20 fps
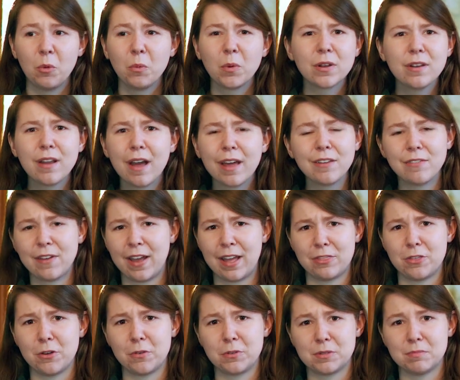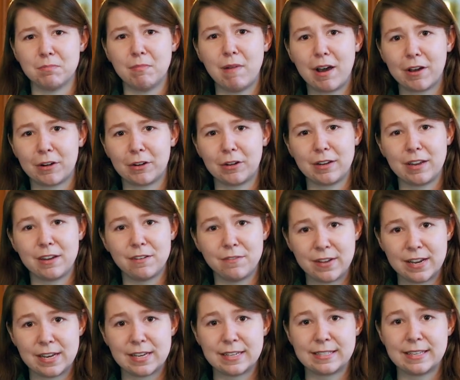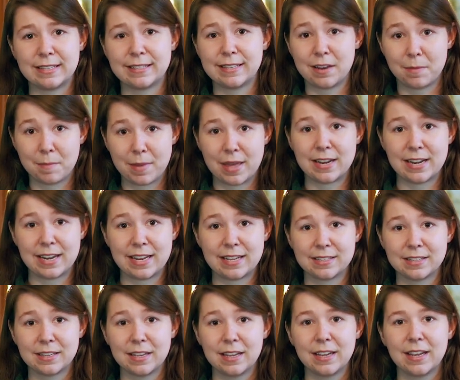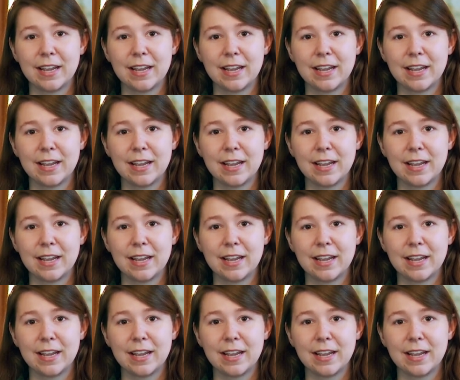would not have had those modern conveniences and amenities.